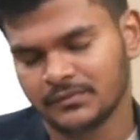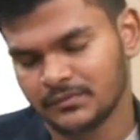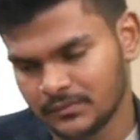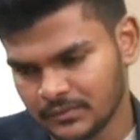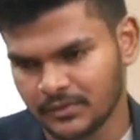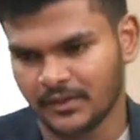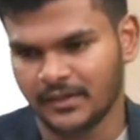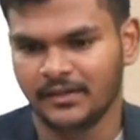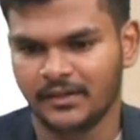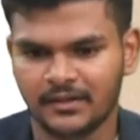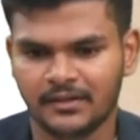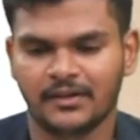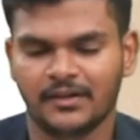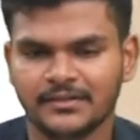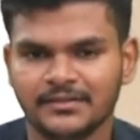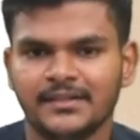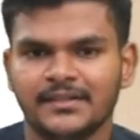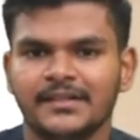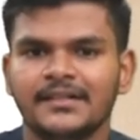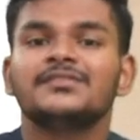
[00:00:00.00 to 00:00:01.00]
sorry, not cost
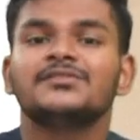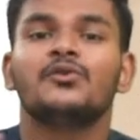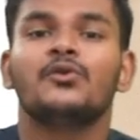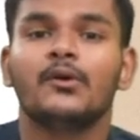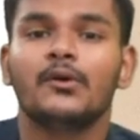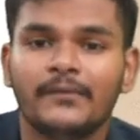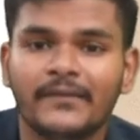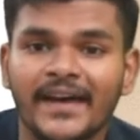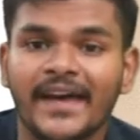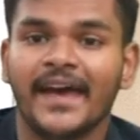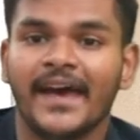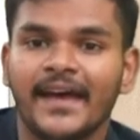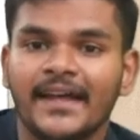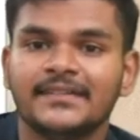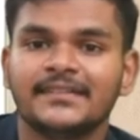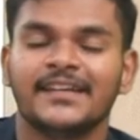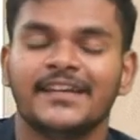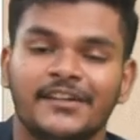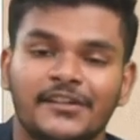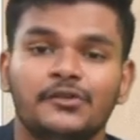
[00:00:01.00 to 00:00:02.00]
centers,
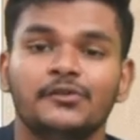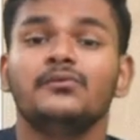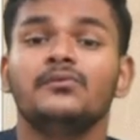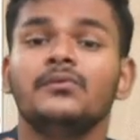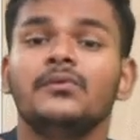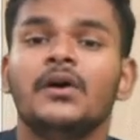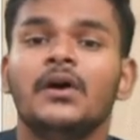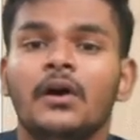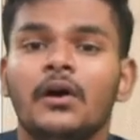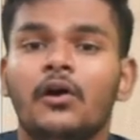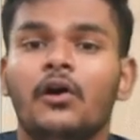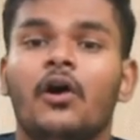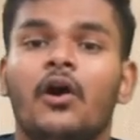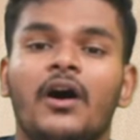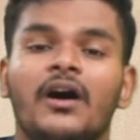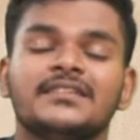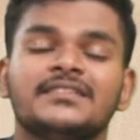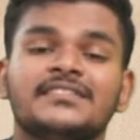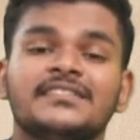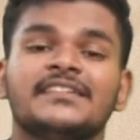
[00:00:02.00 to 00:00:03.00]
overheads into
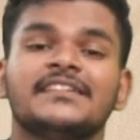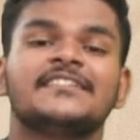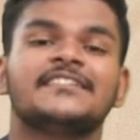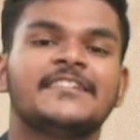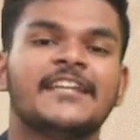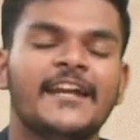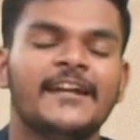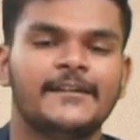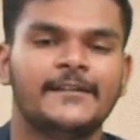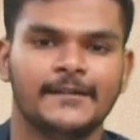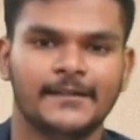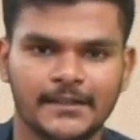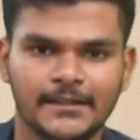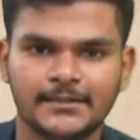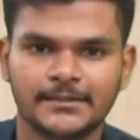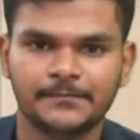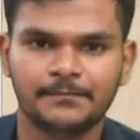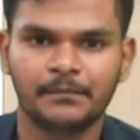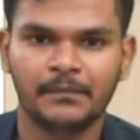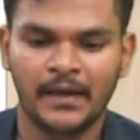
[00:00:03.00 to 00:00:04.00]
cost
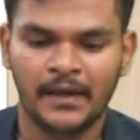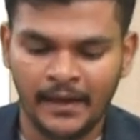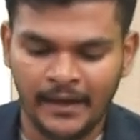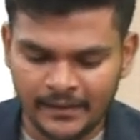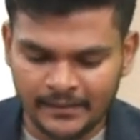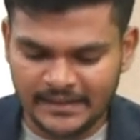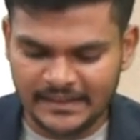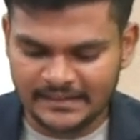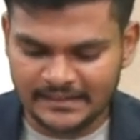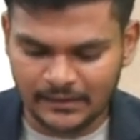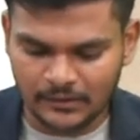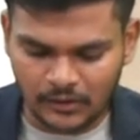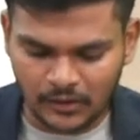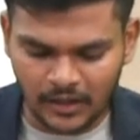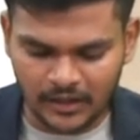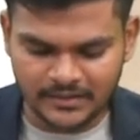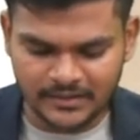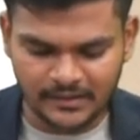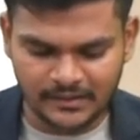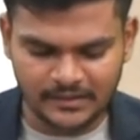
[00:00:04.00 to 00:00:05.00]
centers. These
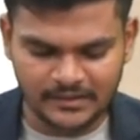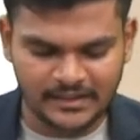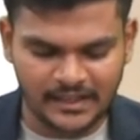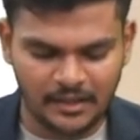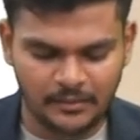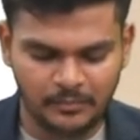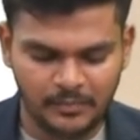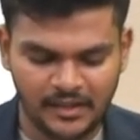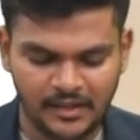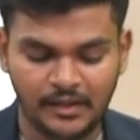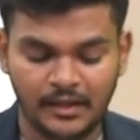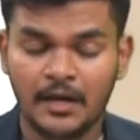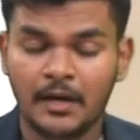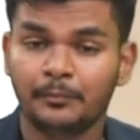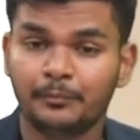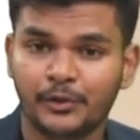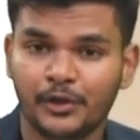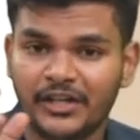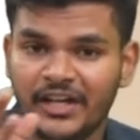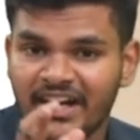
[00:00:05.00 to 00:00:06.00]
cost centers can be
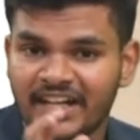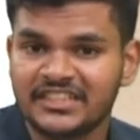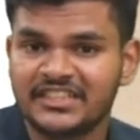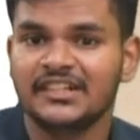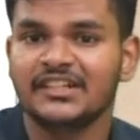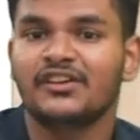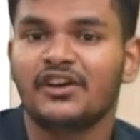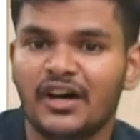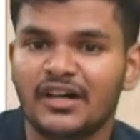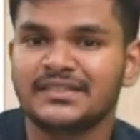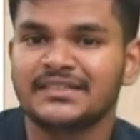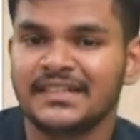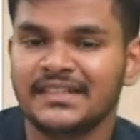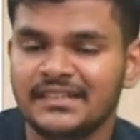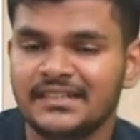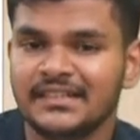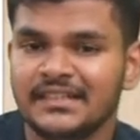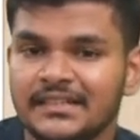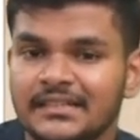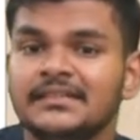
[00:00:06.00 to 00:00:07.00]
production cost
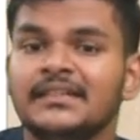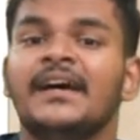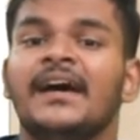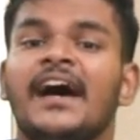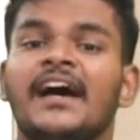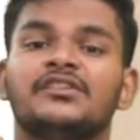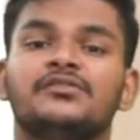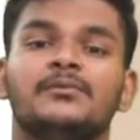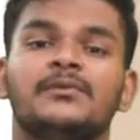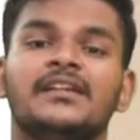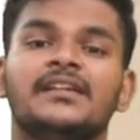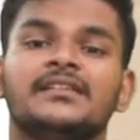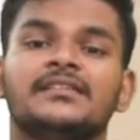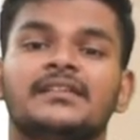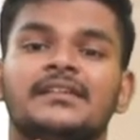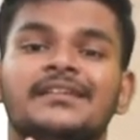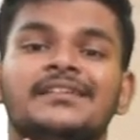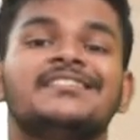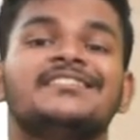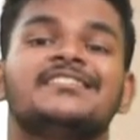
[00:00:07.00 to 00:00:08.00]
centers as well as
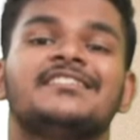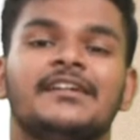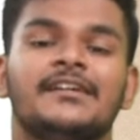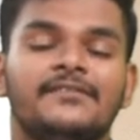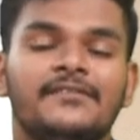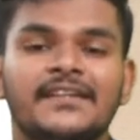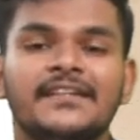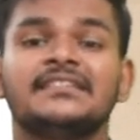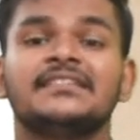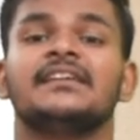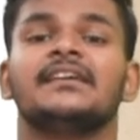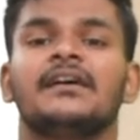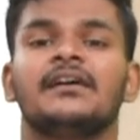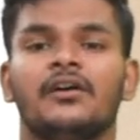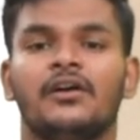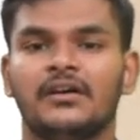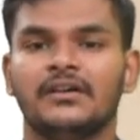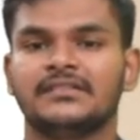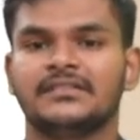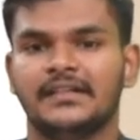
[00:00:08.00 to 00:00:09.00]
service
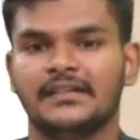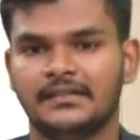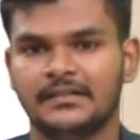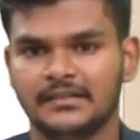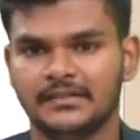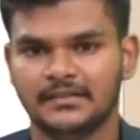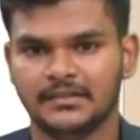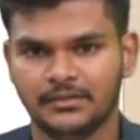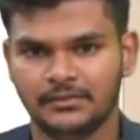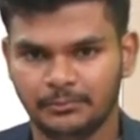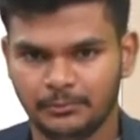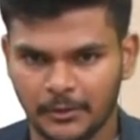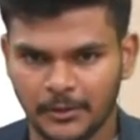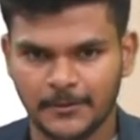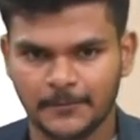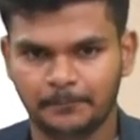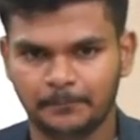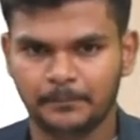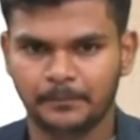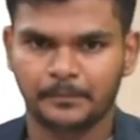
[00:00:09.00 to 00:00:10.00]
cost centers as
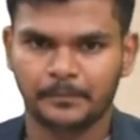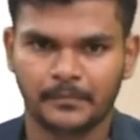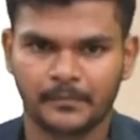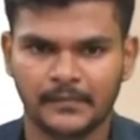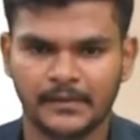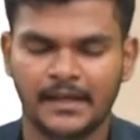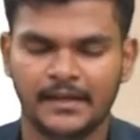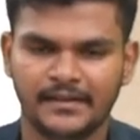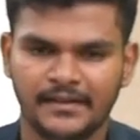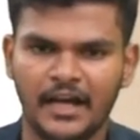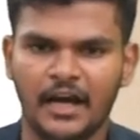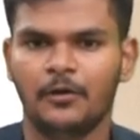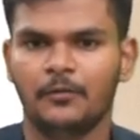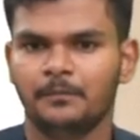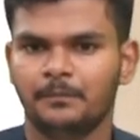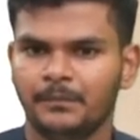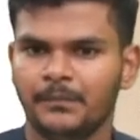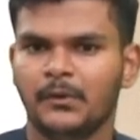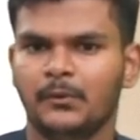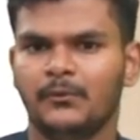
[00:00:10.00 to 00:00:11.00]
well. Now,
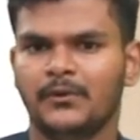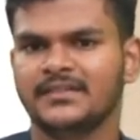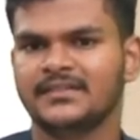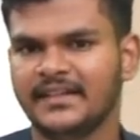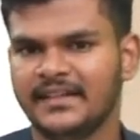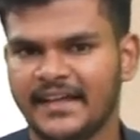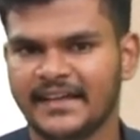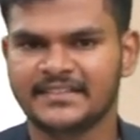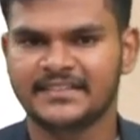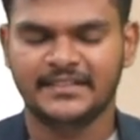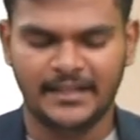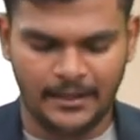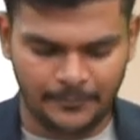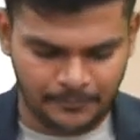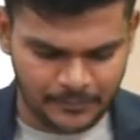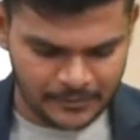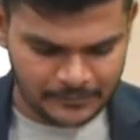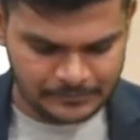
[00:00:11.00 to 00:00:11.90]
what is the next step?